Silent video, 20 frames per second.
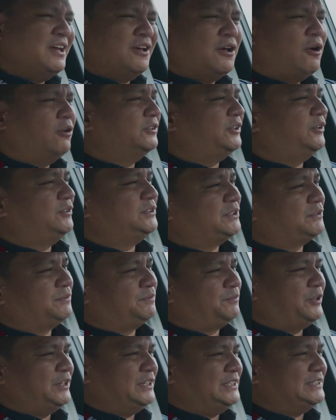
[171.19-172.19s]
All those are
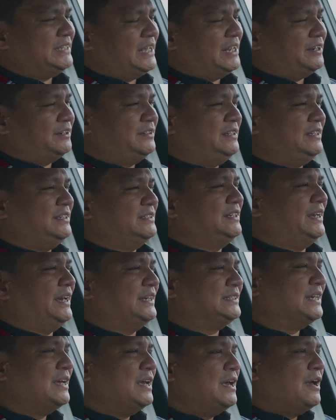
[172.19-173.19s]
pretty standard these
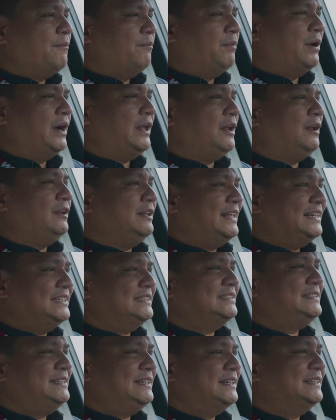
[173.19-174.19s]
days, but
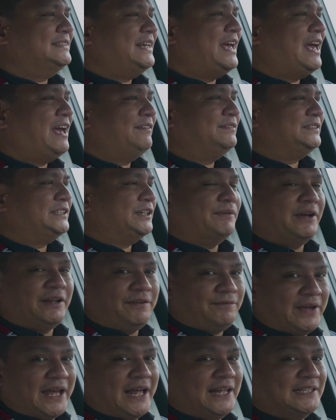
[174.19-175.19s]
this does have some
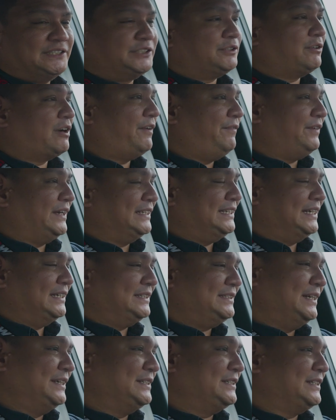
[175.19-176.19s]
advanced driving
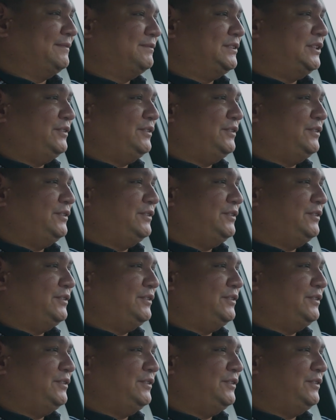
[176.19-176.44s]
assist systems.